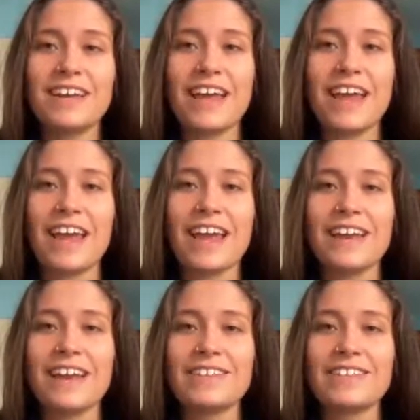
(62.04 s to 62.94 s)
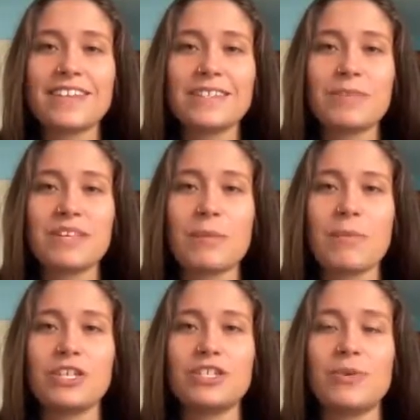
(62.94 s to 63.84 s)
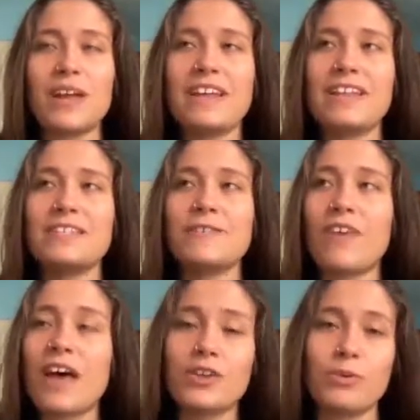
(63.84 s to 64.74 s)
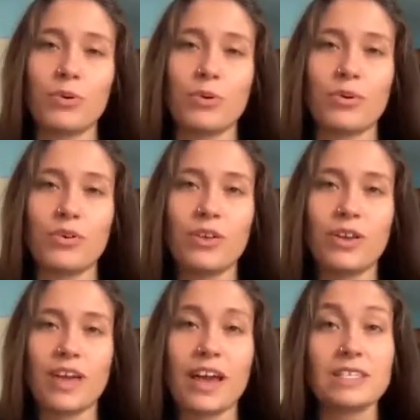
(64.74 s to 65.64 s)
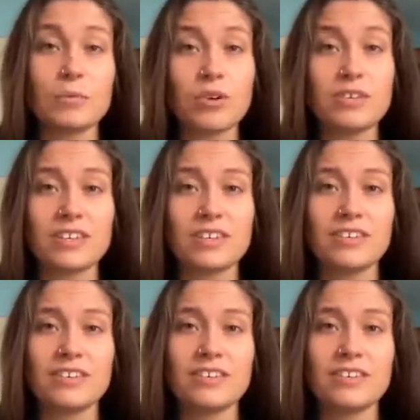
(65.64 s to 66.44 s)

and it's not something that makes you any less valuable as a person.